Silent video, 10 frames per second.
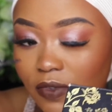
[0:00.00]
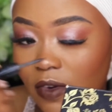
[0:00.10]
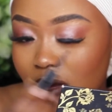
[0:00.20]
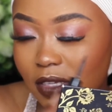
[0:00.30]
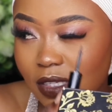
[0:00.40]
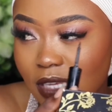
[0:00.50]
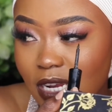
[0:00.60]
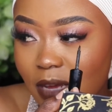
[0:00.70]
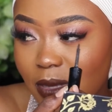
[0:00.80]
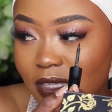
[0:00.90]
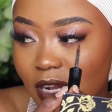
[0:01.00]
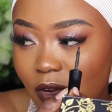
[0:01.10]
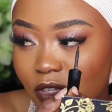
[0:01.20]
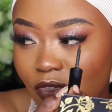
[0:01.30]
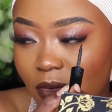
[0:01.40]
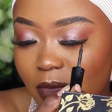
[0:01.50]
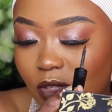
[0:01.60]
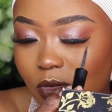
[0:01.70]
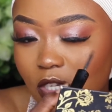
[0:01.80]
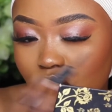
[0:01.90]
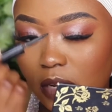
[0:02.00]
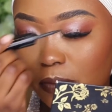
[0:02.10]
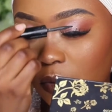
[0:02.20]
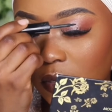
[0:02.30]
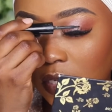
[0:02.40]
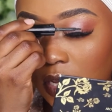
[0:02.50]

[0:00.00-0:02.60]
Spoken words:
course, it happens a lot for me to actually put